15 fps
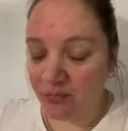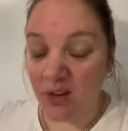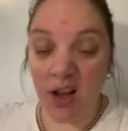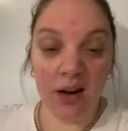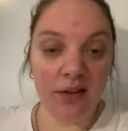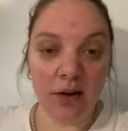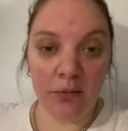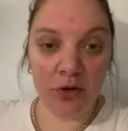
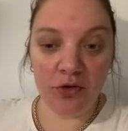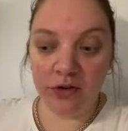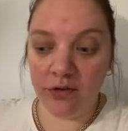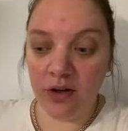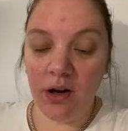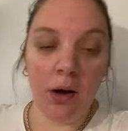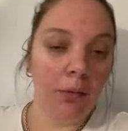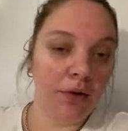anytime i drink
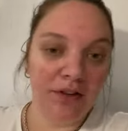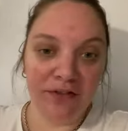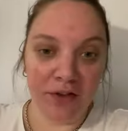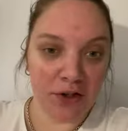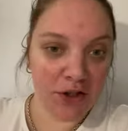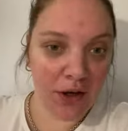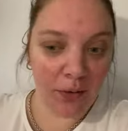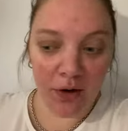really i'm going to
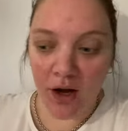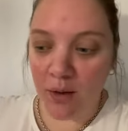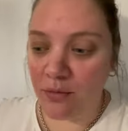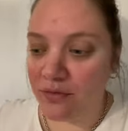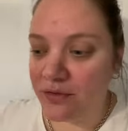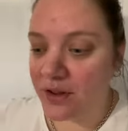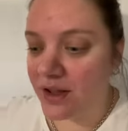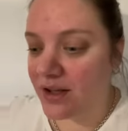finish that when i come
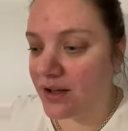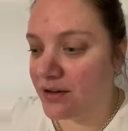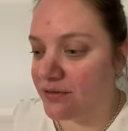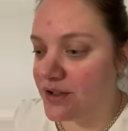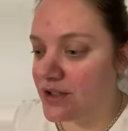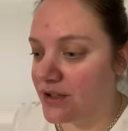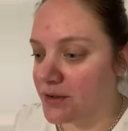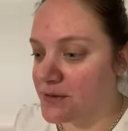off the uh,
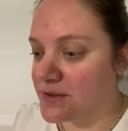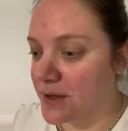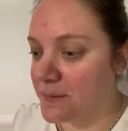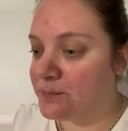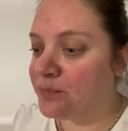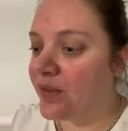video so